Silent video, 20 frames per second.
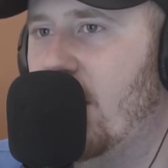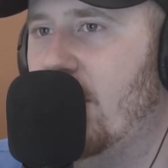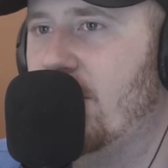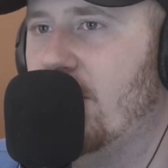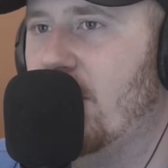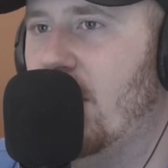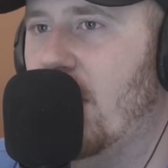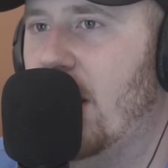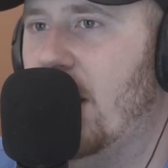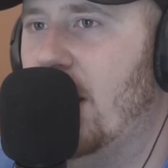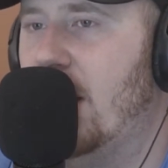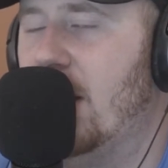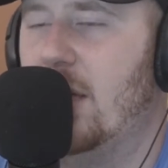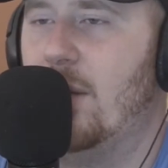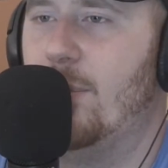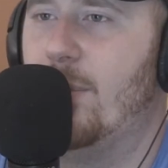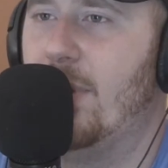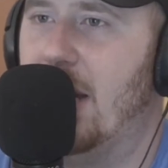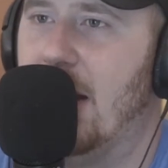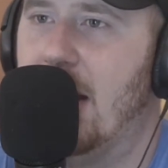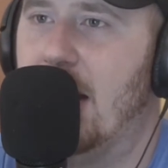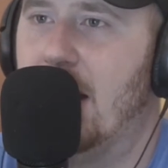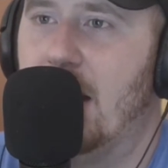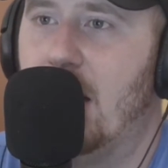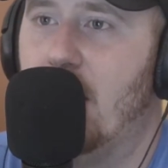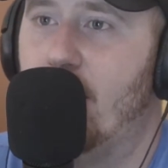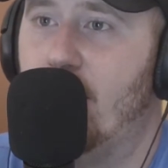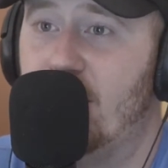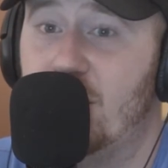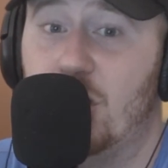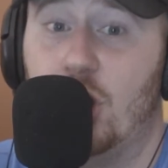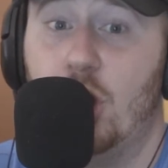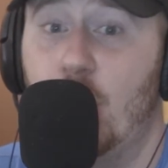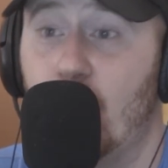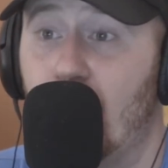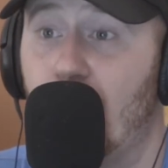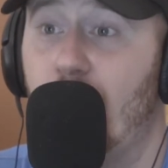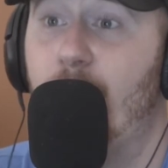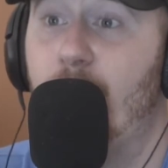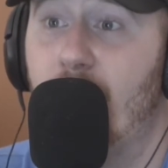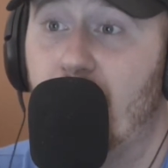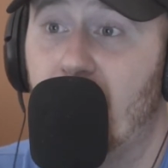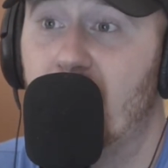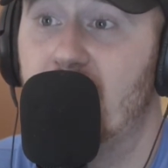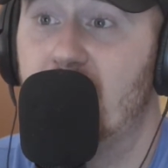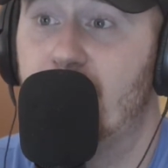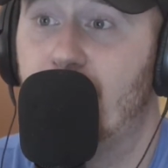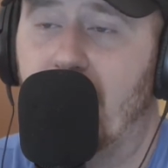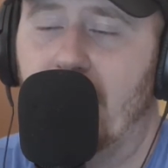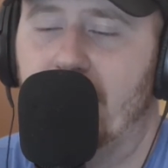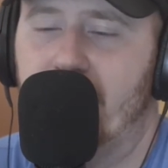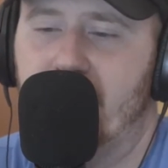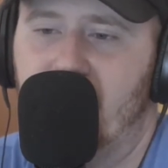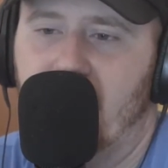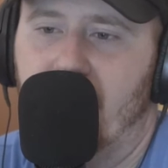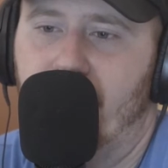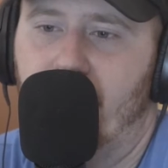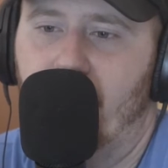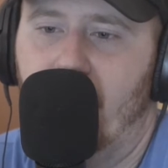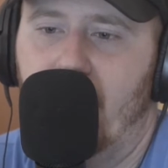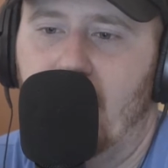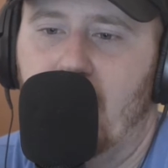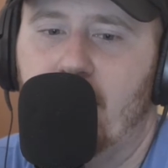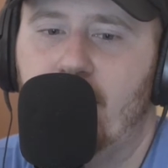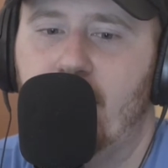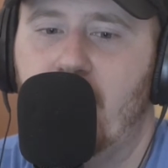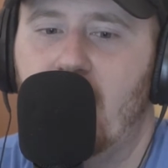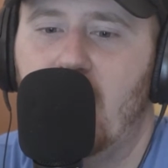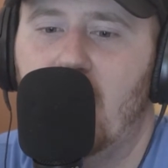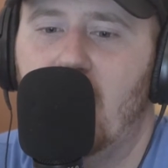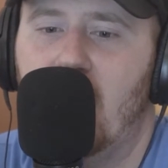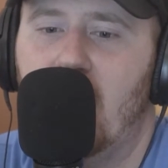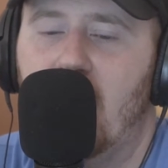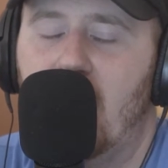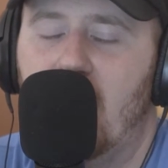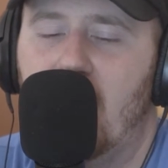So like, but I got like a bunch of good books, but I yeah. just never read them. Right.